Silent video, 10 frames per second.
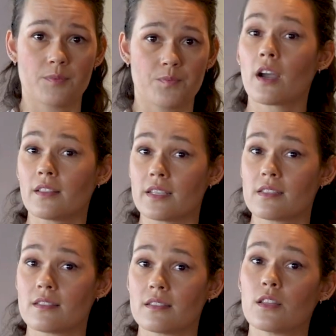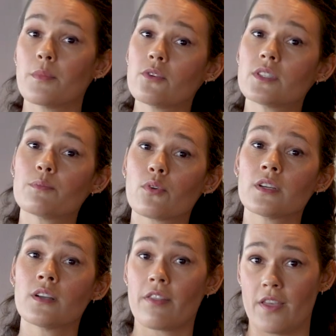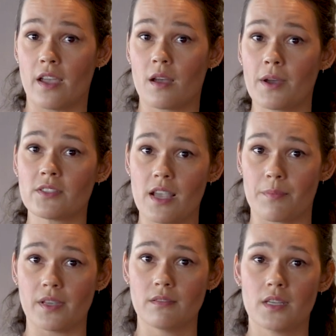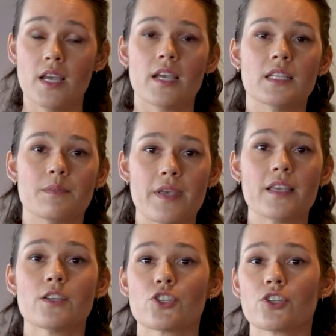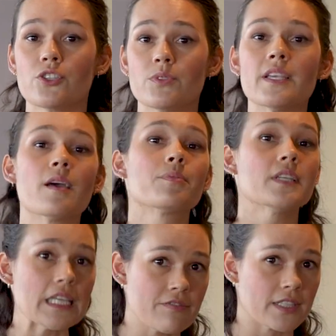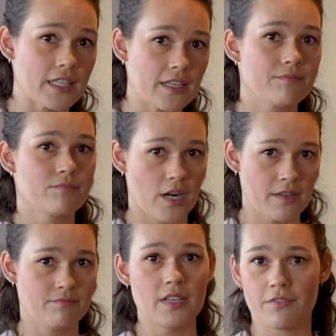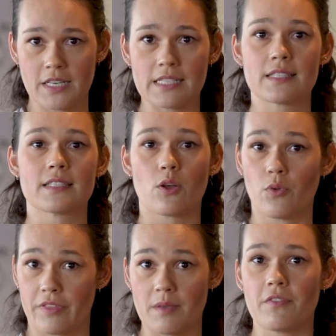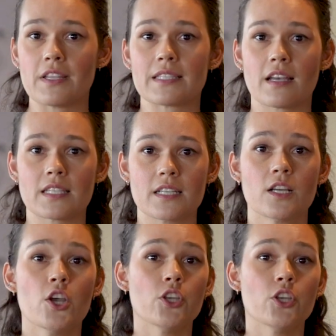Regardless, the most important thing about tamping is making sure you tamp evenly, right? Evenness is the whole theme of this lesson.